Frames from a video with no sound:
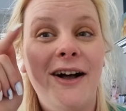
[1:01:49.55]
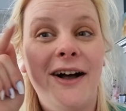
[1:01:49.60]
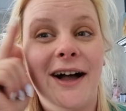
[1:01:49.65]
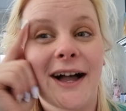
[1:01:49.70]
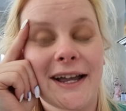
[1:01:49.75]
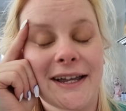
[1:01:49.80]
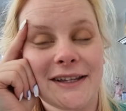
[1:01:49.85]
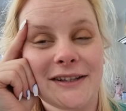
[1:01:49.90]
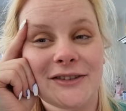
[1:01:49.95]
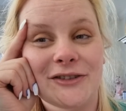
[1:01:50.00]

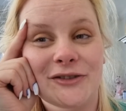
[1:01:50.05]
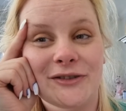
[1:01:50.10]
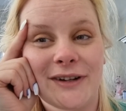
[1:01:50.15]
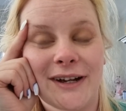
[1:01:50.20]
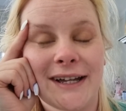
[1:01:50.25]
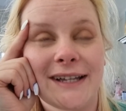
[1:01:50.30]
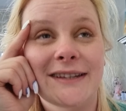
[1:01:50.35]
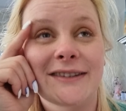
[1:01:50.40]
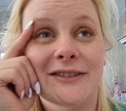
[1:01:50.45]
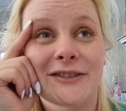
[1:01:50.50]
I
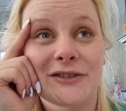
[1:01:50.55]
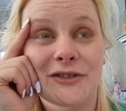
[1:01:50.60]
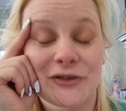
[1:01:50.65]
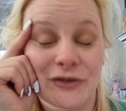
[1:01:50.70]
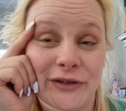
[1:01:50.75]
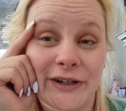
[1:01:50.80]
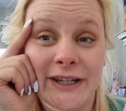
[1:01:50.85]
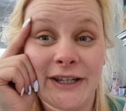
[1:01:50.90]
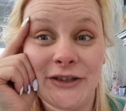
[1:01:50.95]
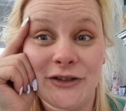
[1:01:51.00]
tried
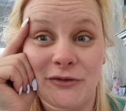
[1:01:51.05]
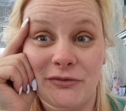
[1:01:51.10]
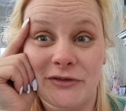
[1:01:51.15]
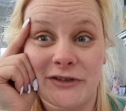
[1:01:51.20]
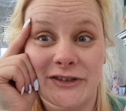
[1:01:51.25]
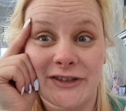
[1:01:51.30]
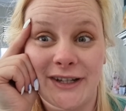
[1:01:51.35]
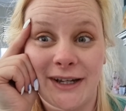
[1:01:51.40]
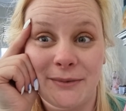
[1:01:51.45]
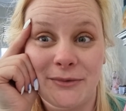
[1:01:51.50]
3 soup
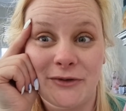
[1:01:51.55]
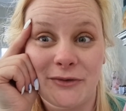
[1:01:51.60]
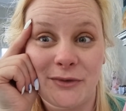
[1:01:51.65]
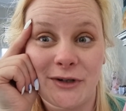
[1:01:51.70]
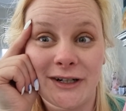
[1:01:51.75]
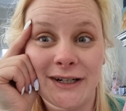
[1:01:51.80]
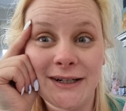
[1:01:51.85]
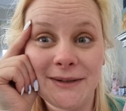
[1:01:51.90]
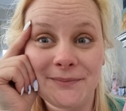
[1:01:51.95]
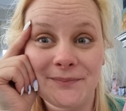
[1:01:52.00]
recipes from
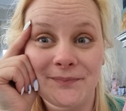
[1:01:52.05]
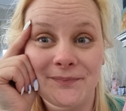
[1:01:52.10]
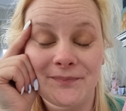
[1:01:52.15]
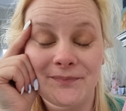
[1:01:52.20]
her.